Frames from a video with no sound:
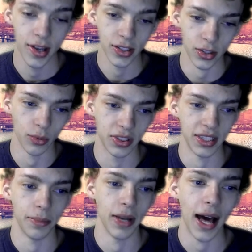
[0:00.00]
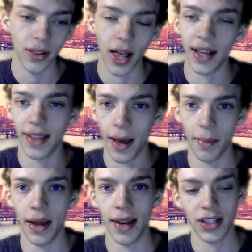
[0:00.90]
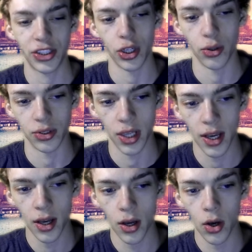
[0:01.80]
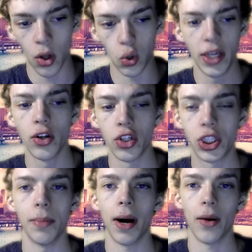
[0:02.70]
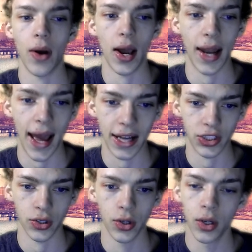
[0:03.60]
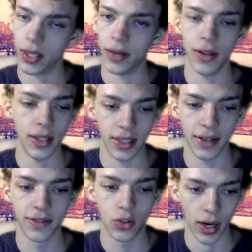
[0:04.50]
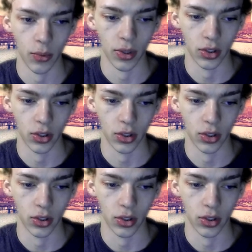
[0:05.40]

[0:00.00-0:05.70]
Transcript: So we'll see. But I like that, man. That shows leadership by Ryan Hatcher. He gives credit where